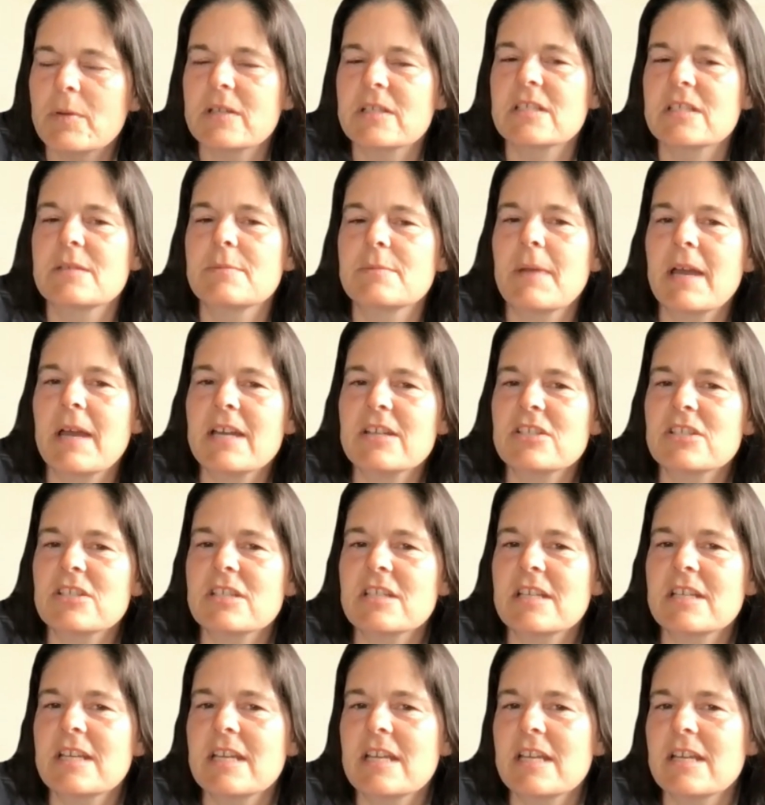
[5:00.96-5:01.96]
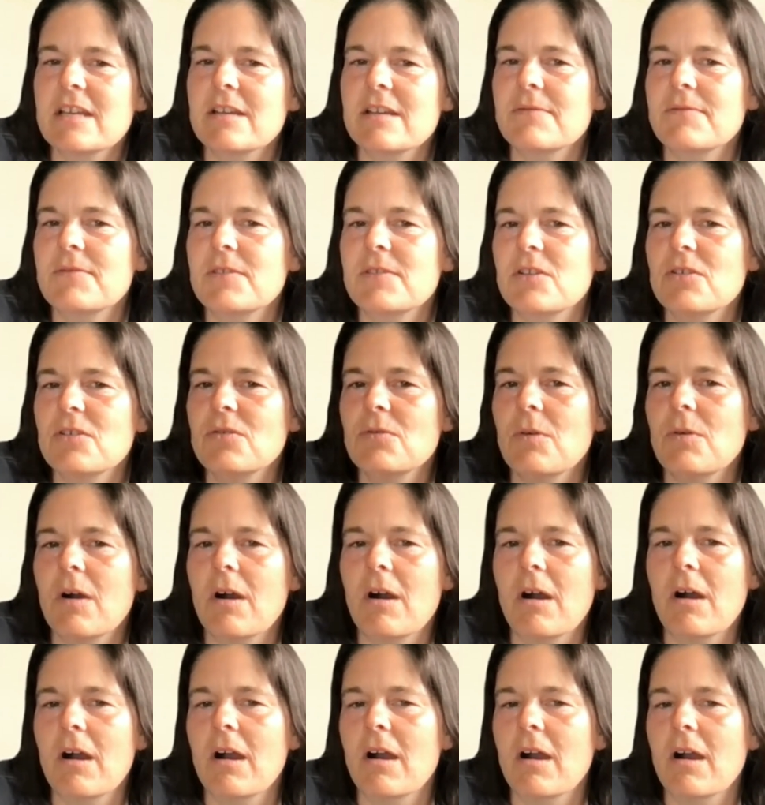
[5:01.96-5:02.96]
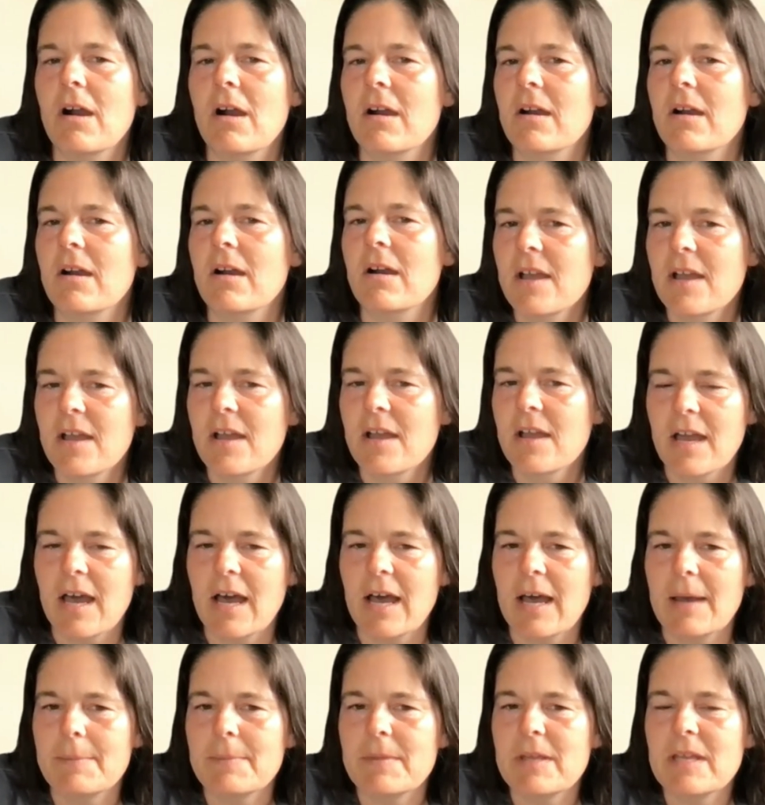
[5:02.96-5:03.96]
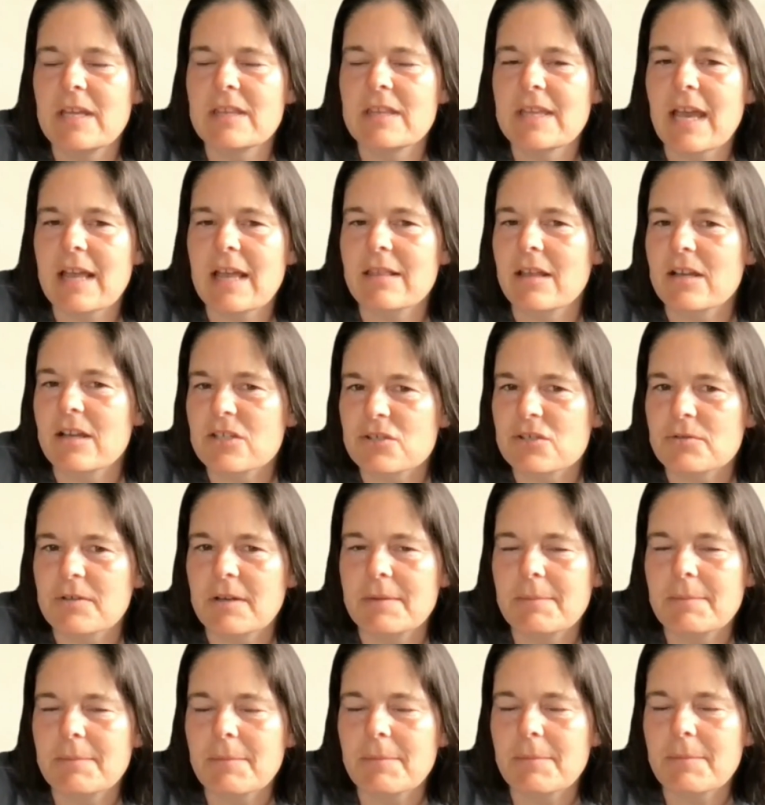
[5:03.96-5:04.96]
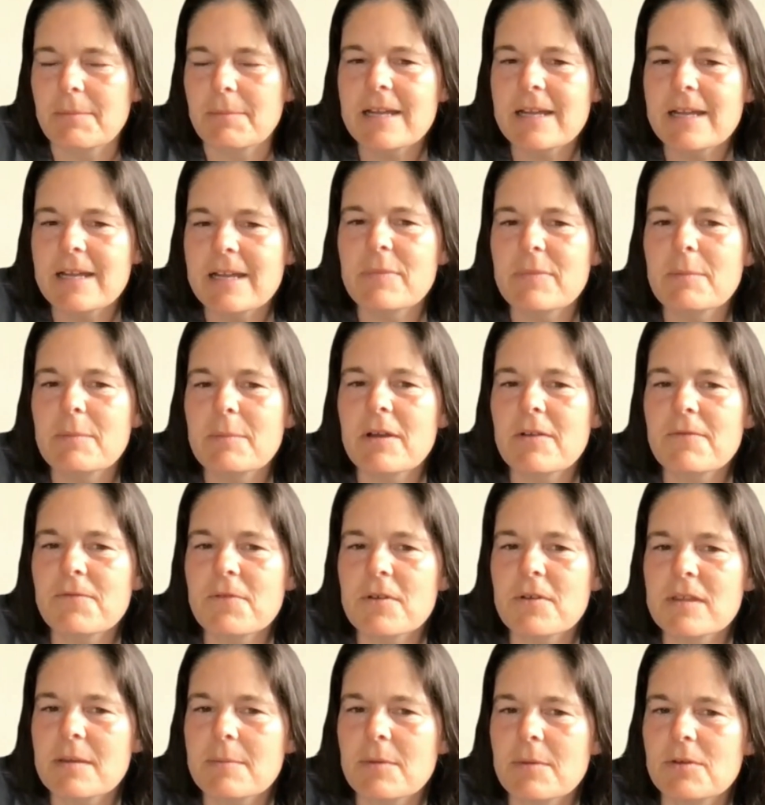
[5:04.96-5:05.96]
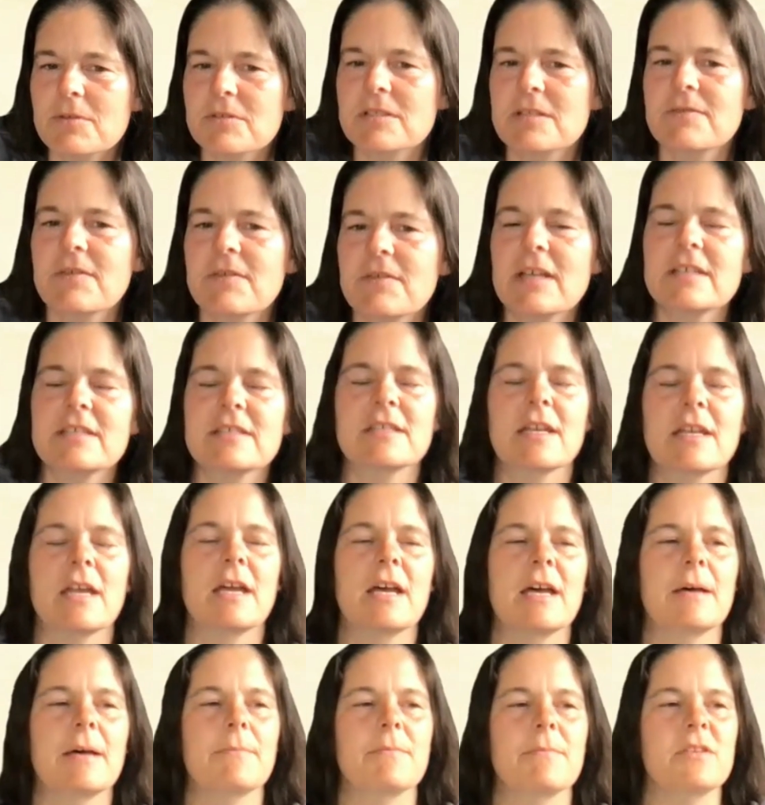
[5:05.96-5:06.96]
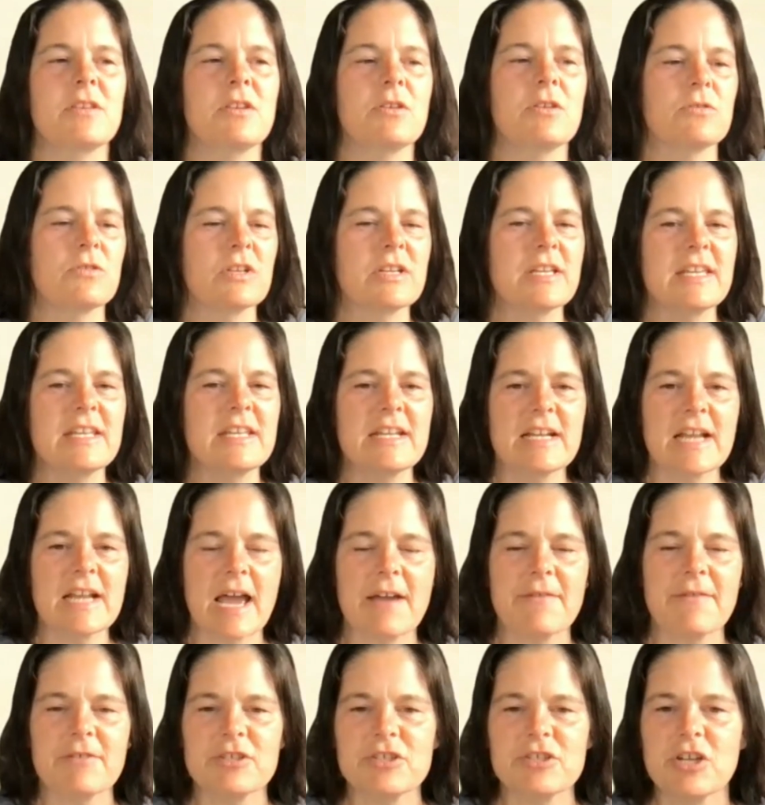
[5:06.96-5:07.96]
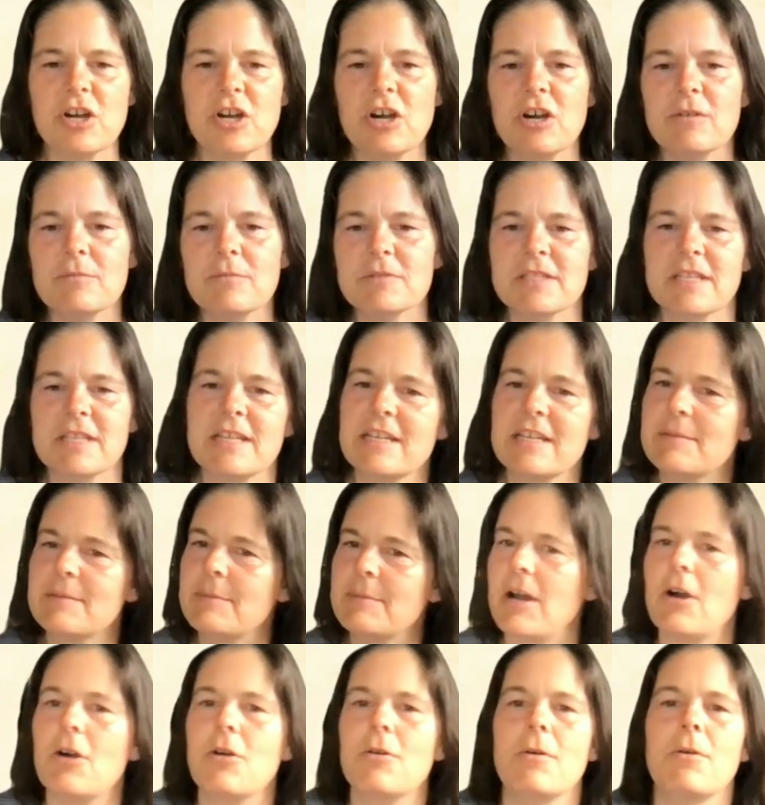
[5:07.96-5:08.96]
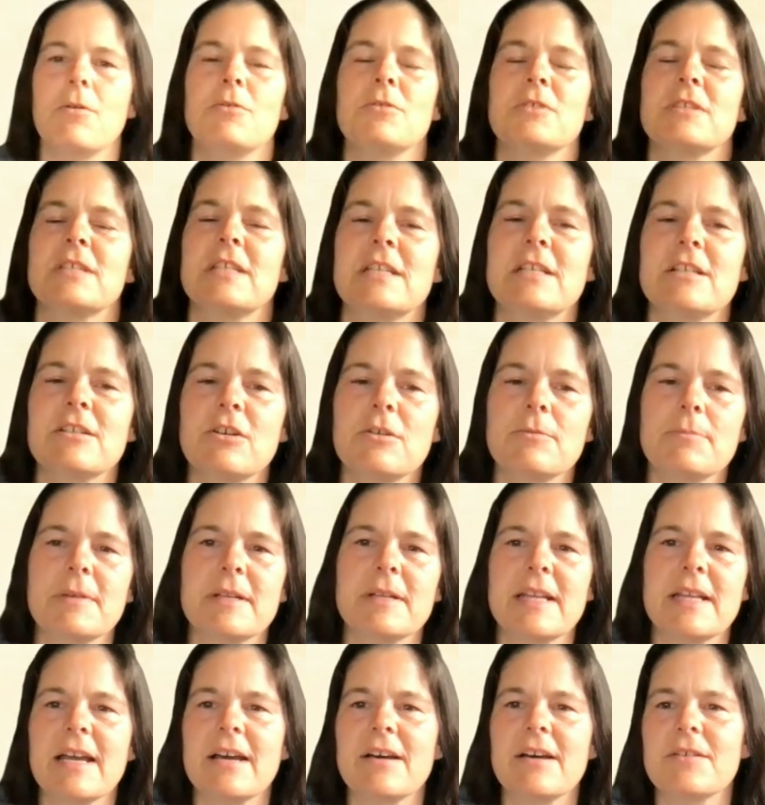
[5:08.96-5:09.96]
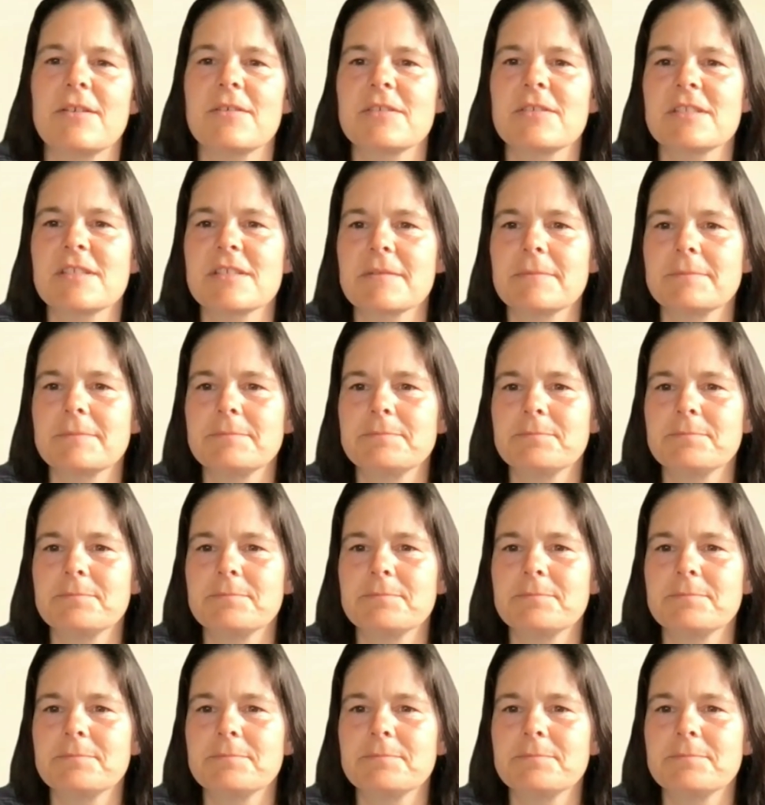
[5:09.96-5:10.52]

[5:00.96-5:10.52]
especially if you are in that luxury market. But for the most of us, looking at average homes, thinking about hosting an open house,